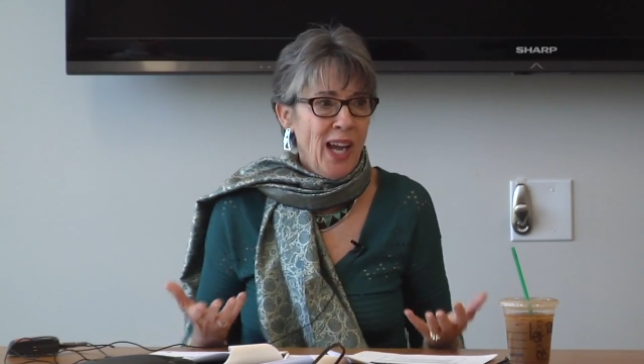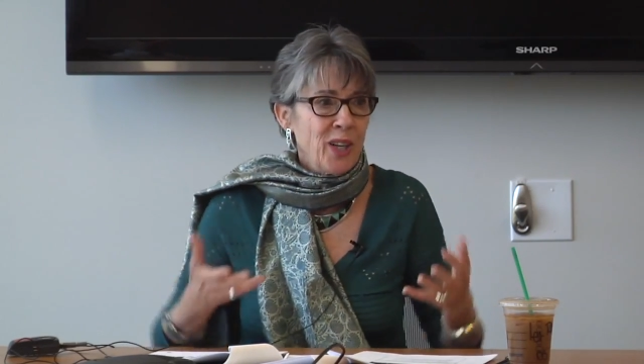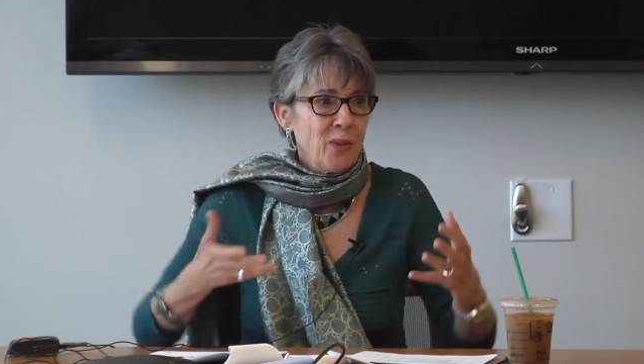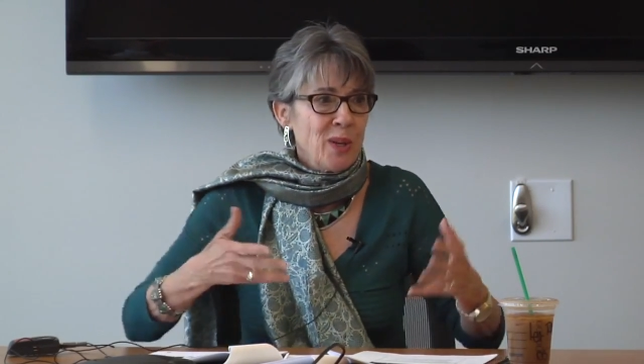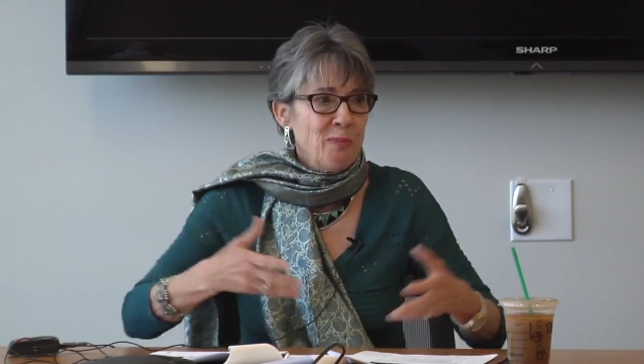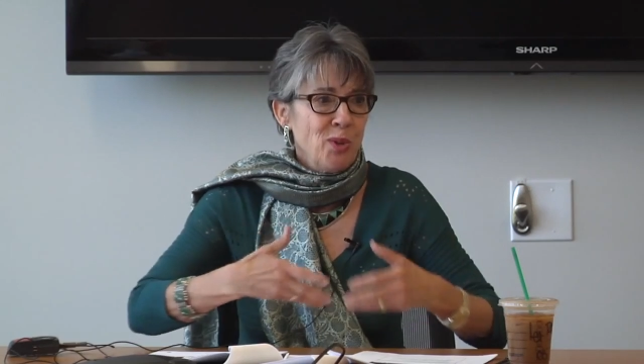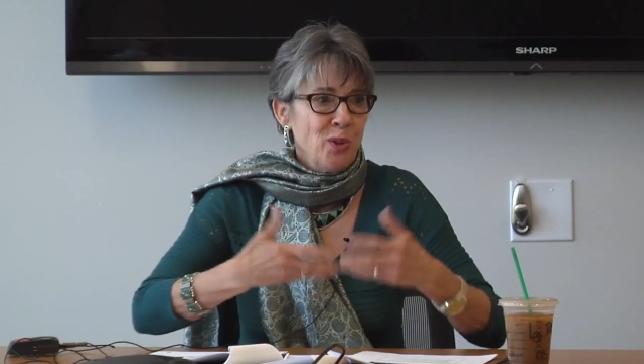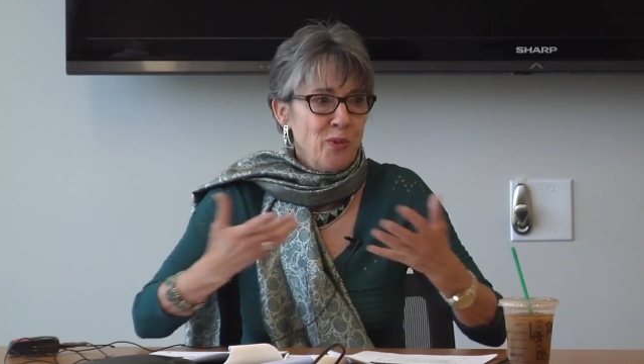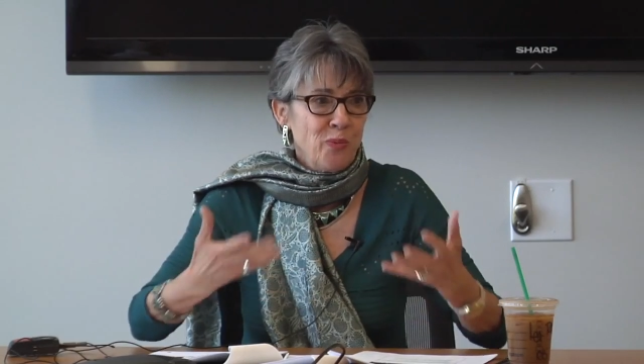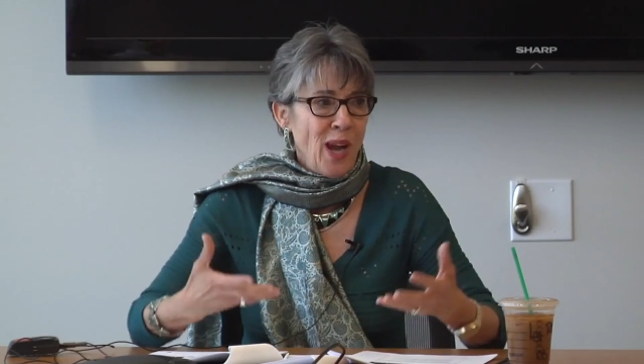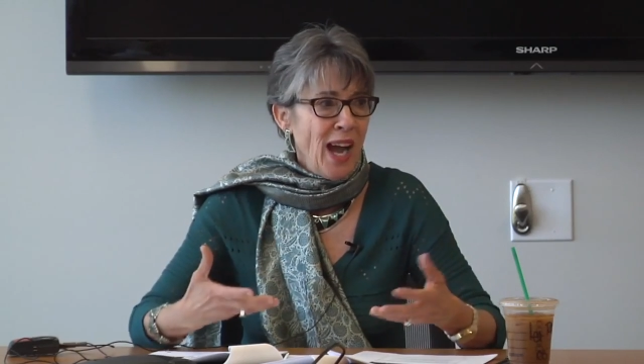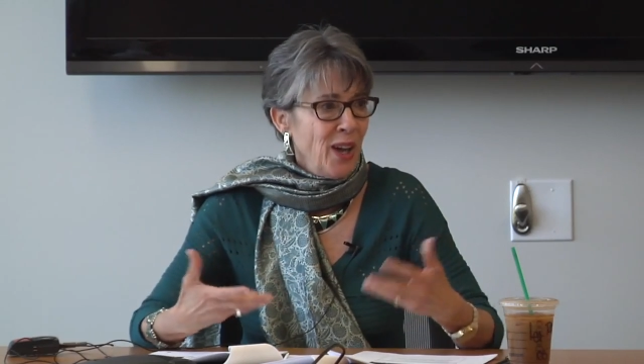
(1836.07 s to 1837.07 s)
How do we move
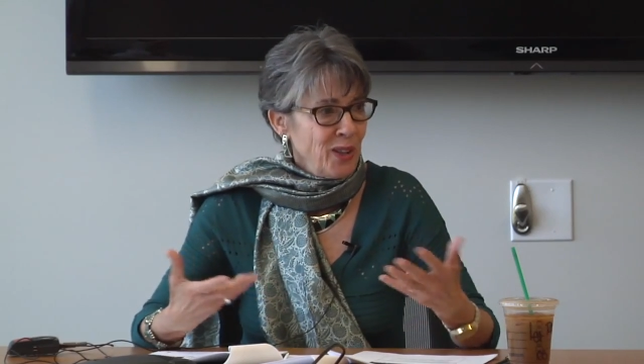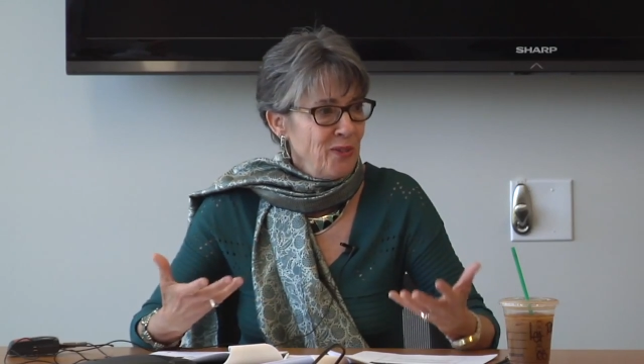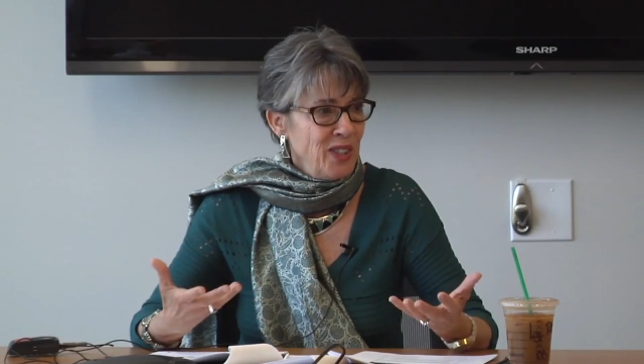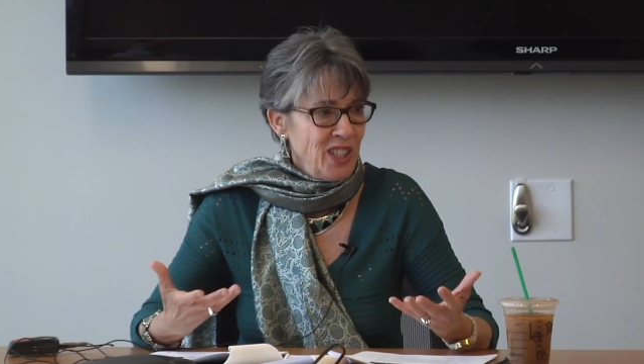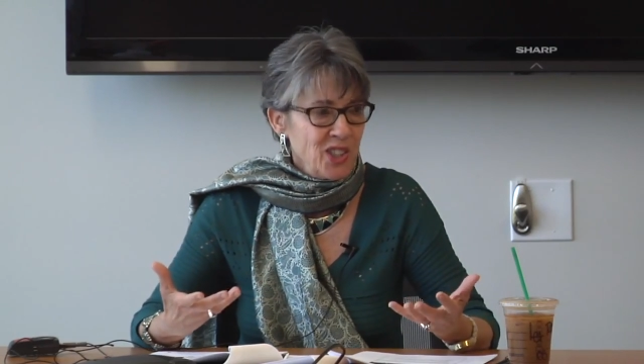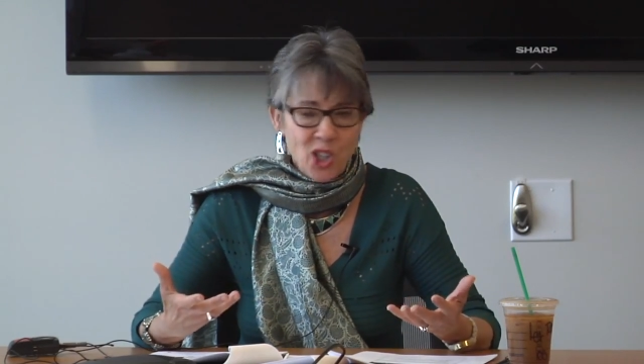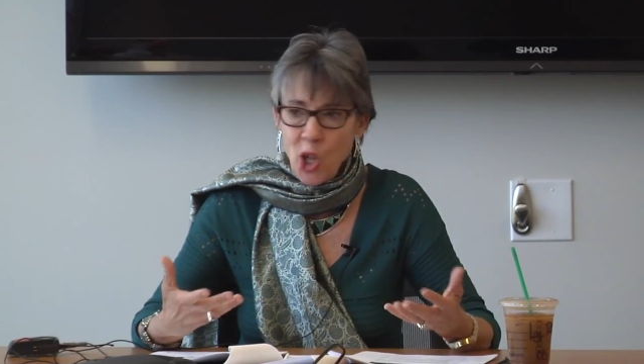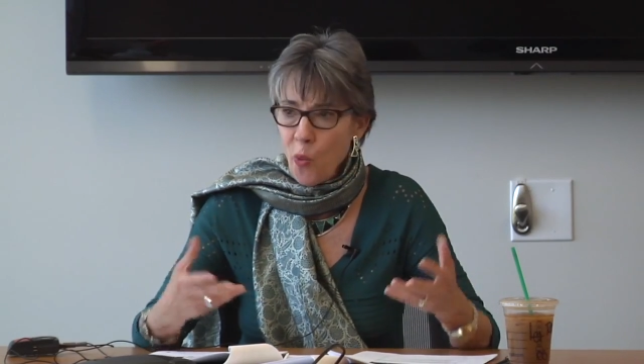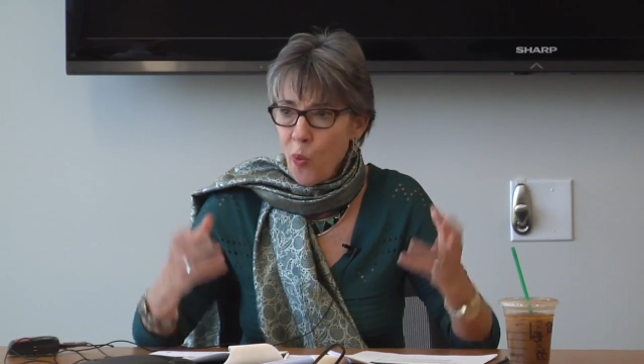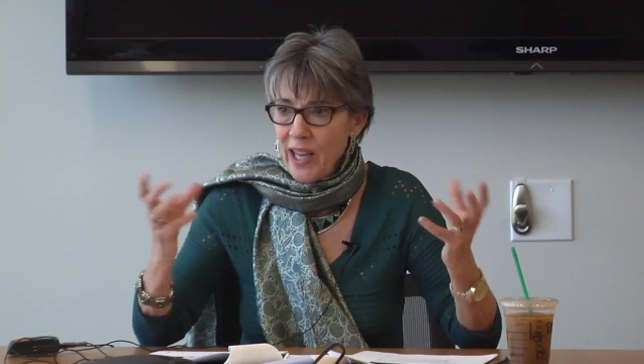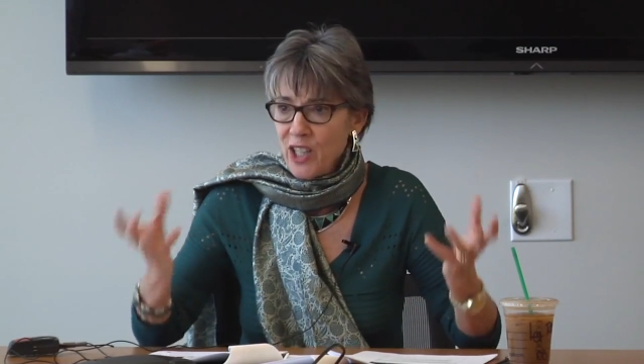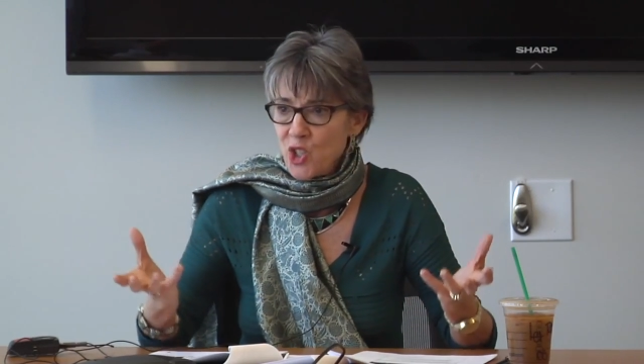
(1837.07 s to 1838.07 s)
out of these
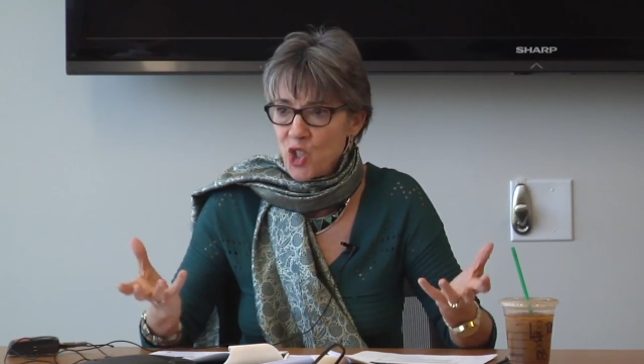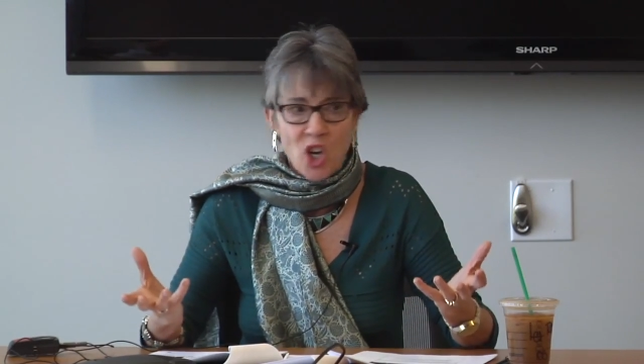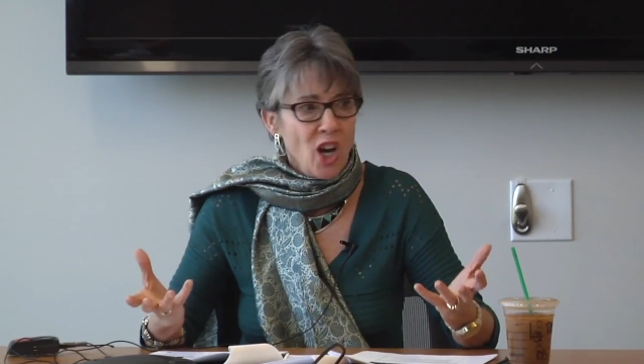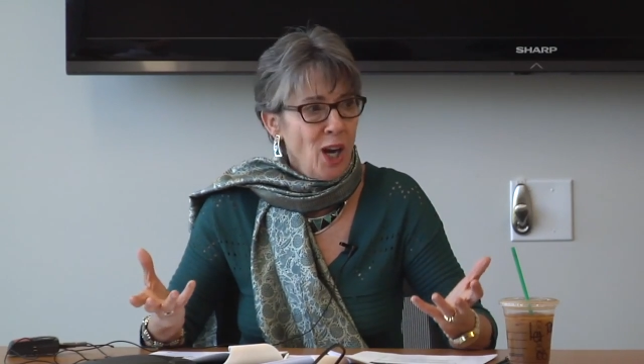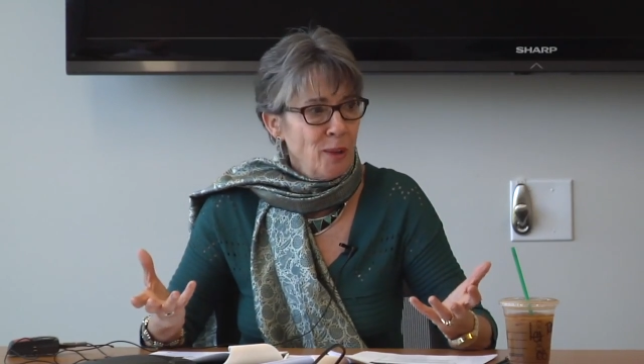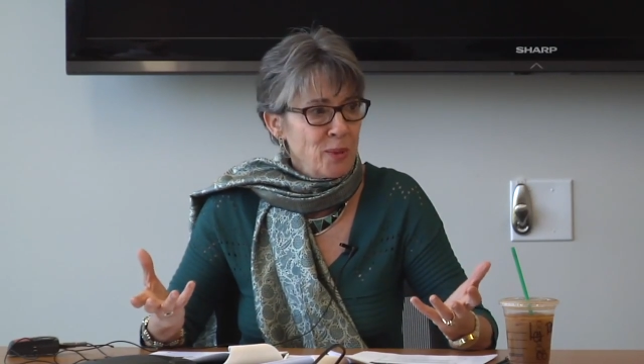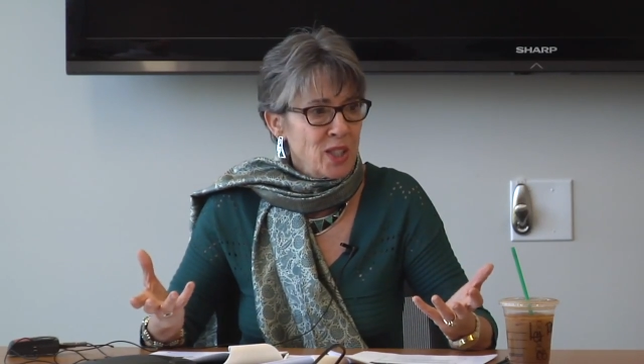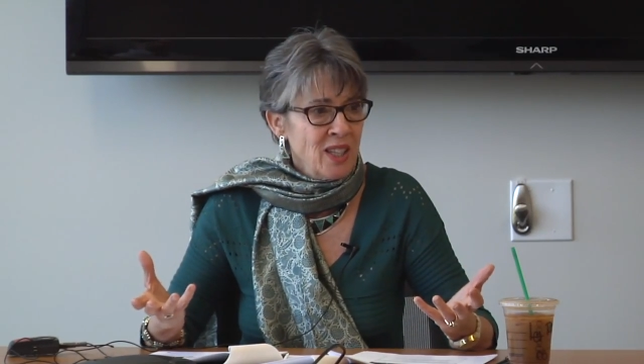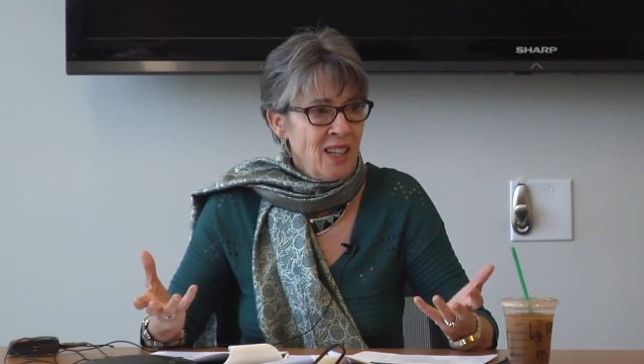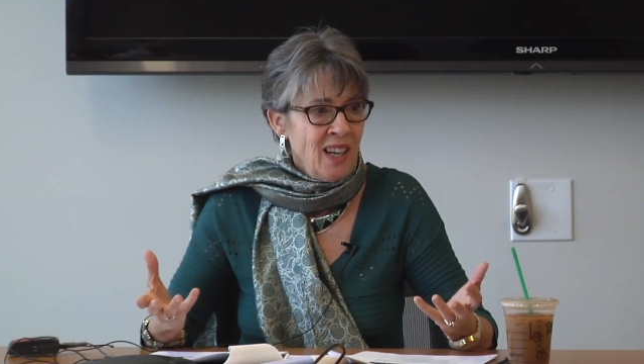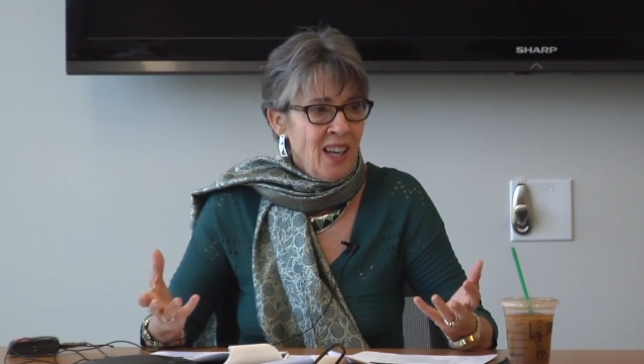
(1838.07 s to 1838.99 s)
low-wage jobs?